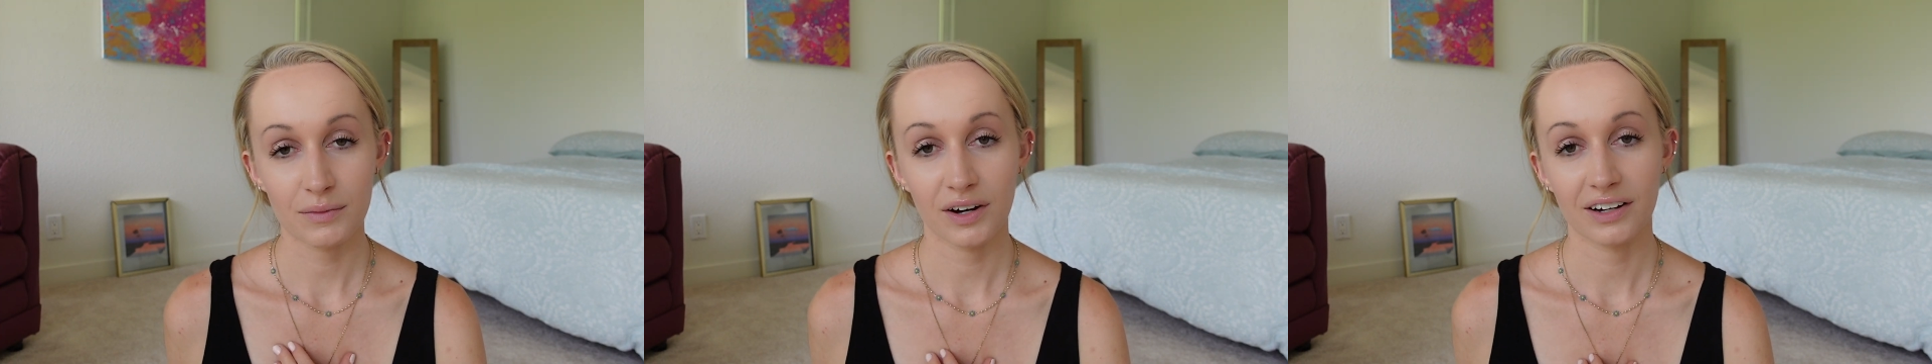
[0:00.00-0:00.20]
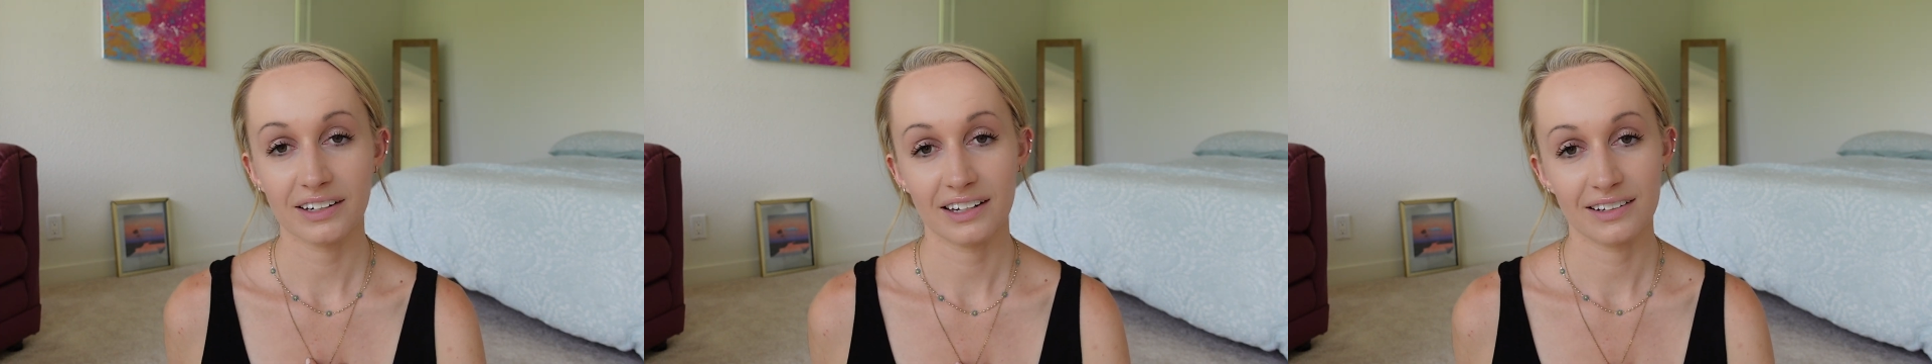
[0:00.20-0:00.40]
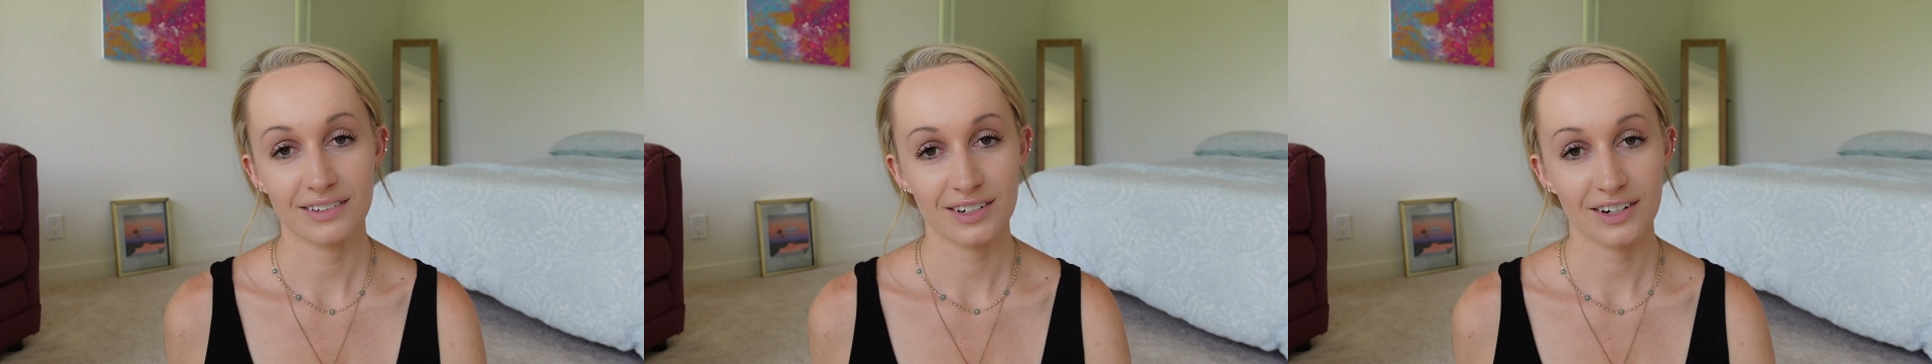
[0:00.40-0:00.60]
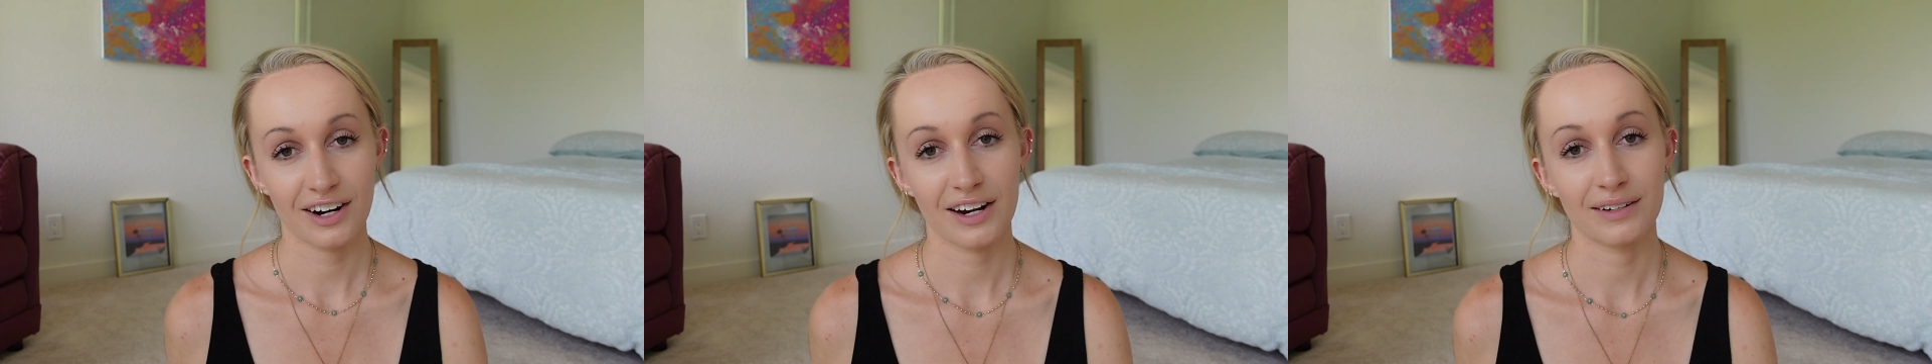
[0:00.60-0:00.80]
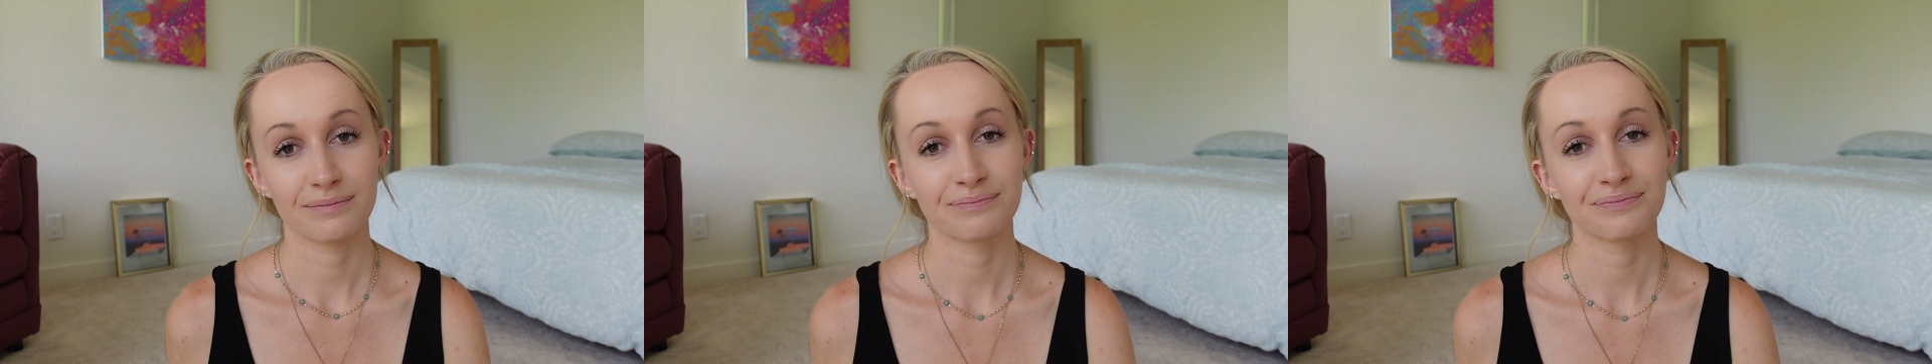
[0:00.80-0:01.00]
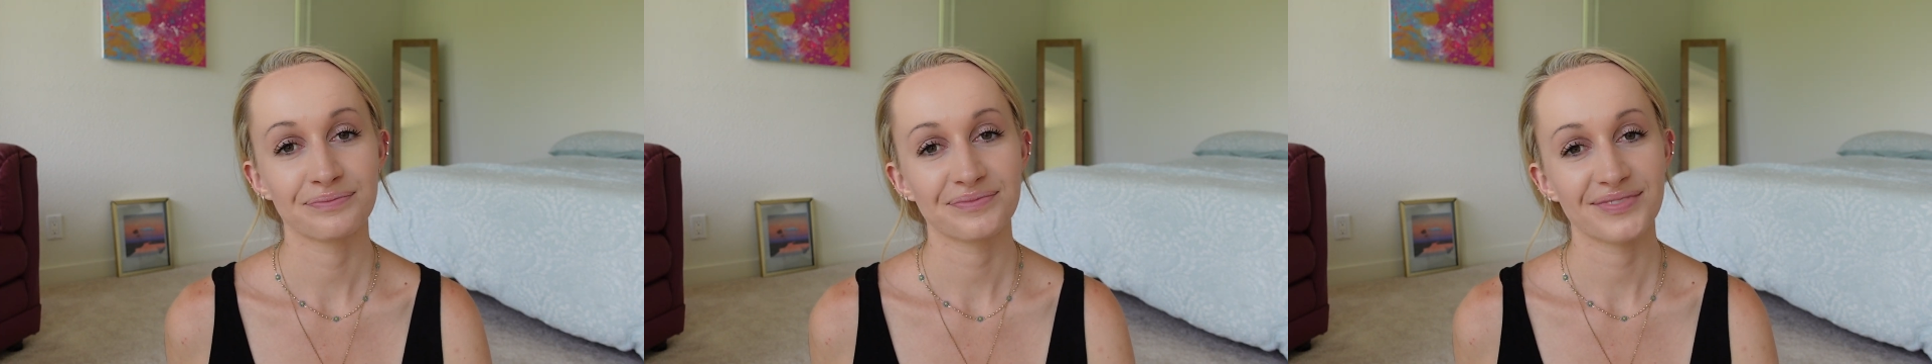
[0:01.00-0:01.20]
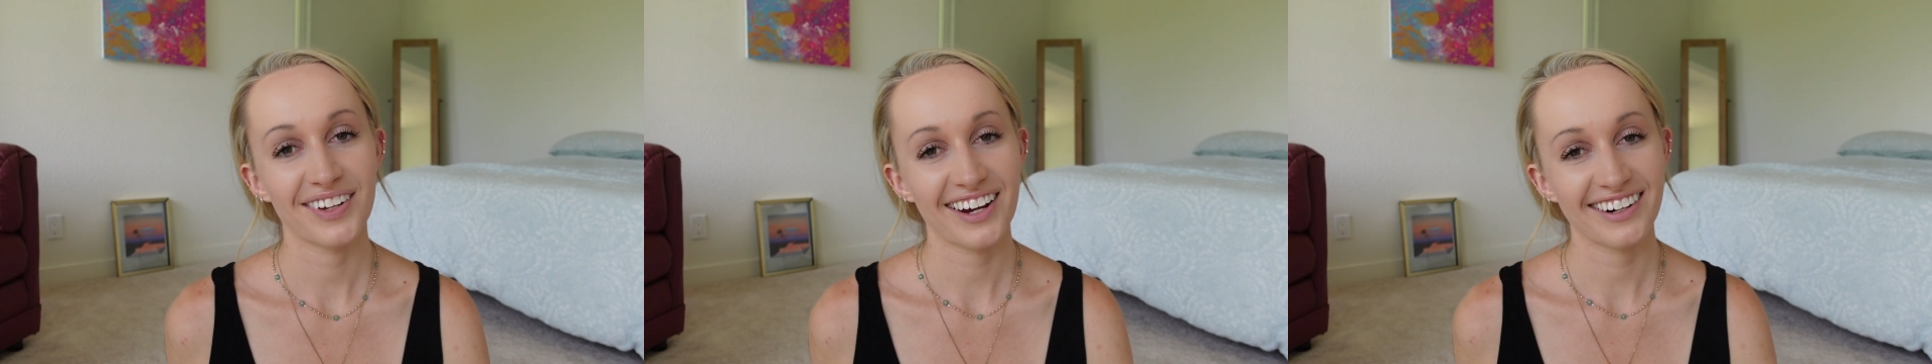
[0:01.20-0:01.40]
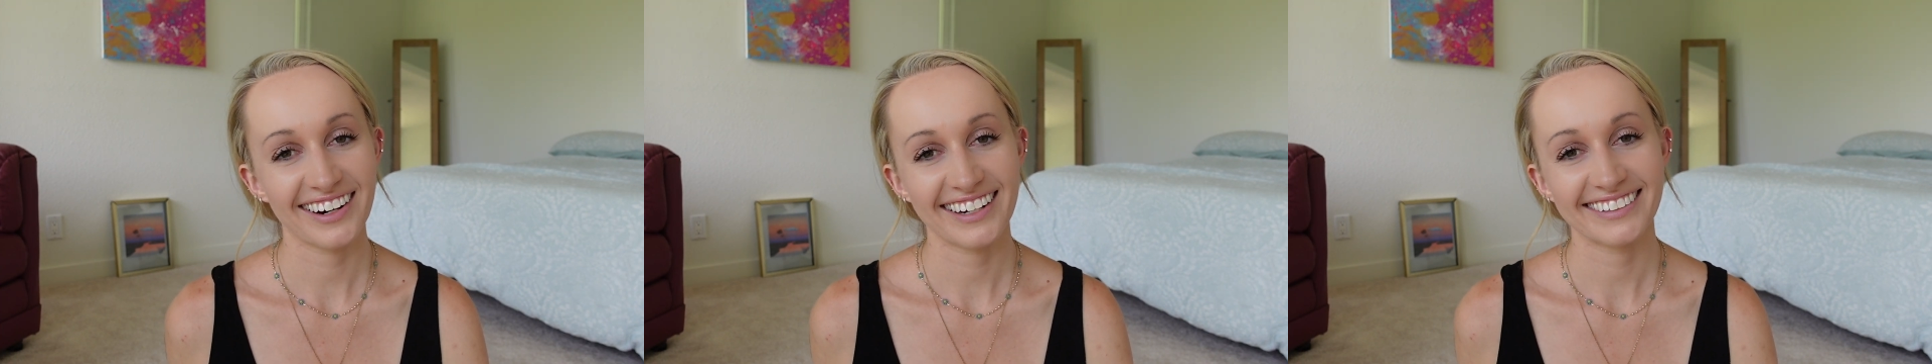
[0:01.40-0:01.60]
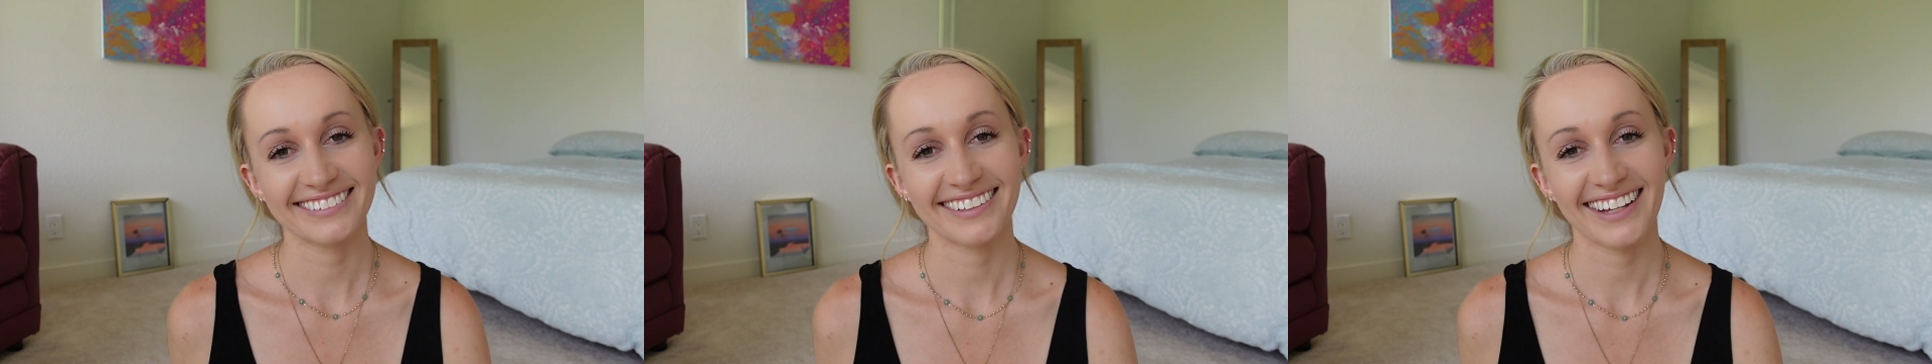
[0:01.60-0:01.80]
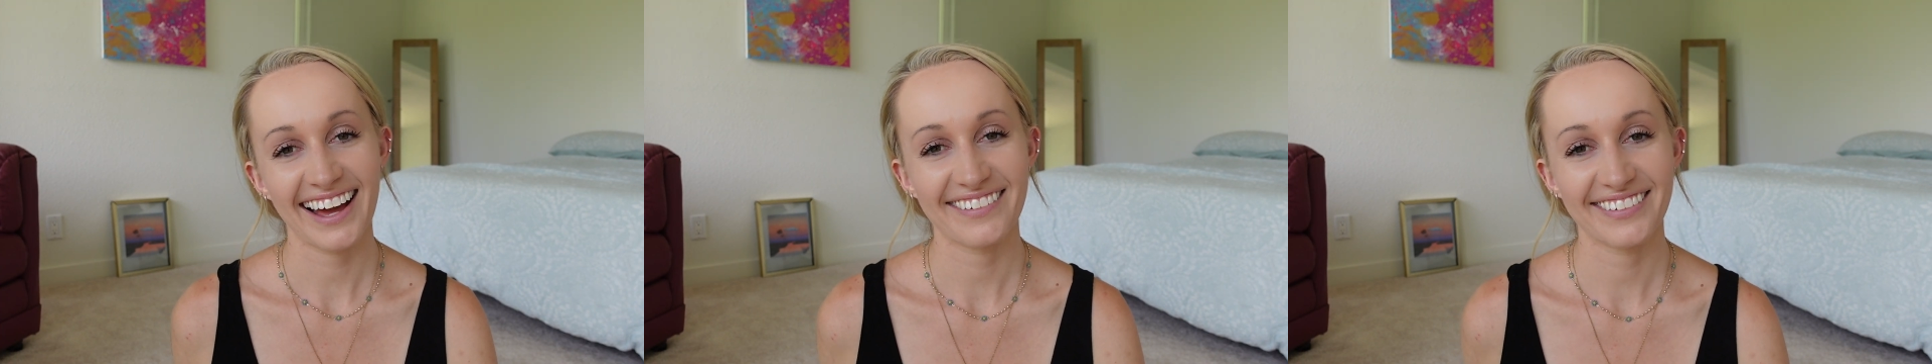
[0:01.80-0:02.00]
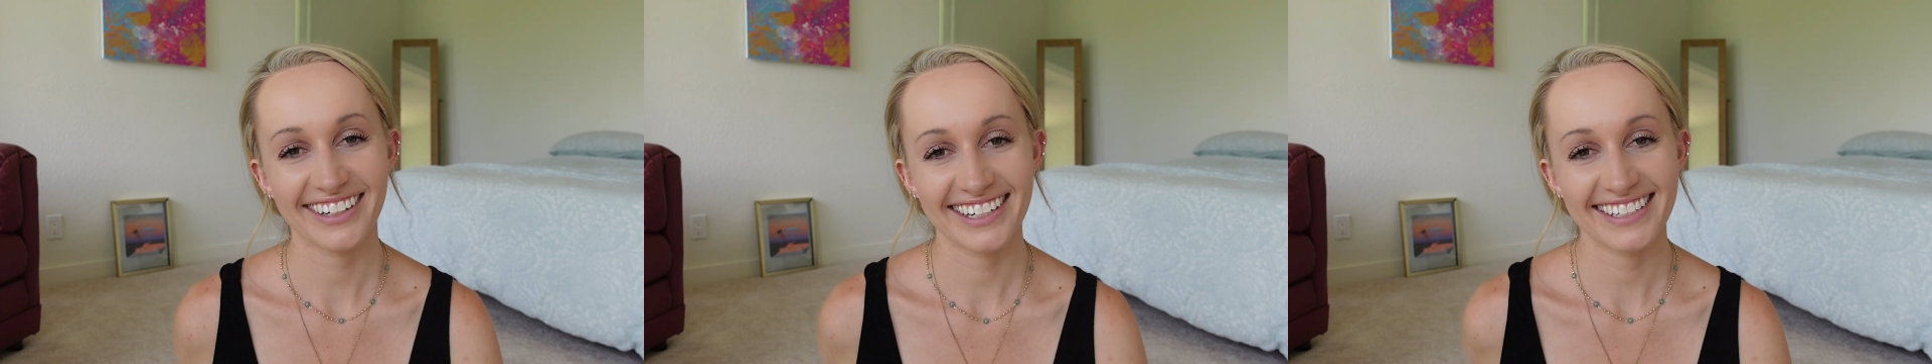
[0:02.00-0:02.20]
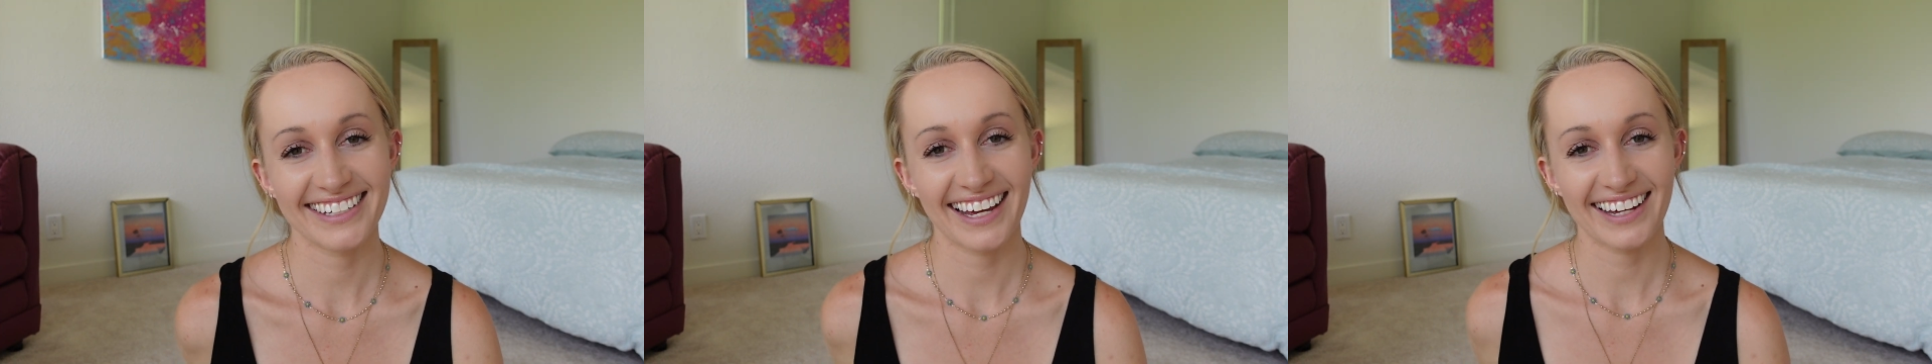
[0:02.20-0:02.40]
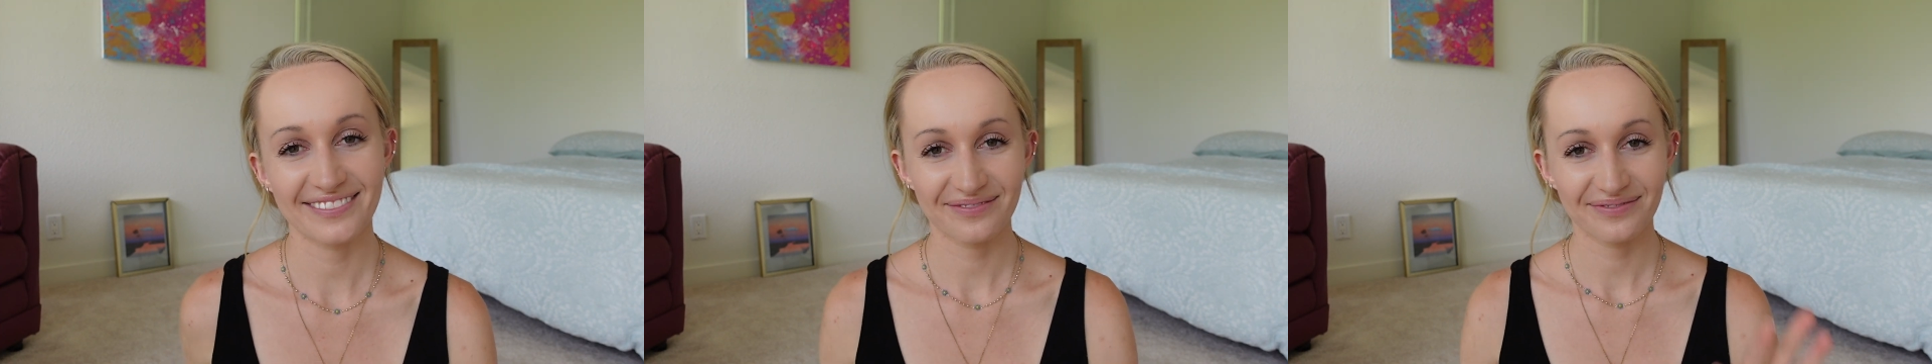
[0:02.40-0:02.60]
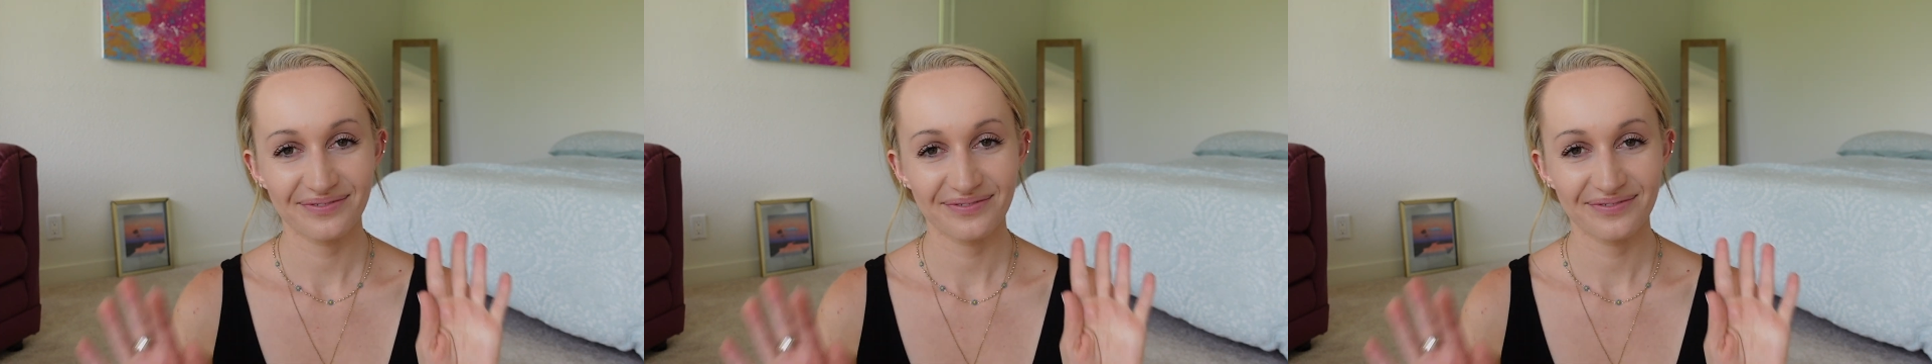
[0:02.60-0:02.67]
on Instagram. All right, have a great day.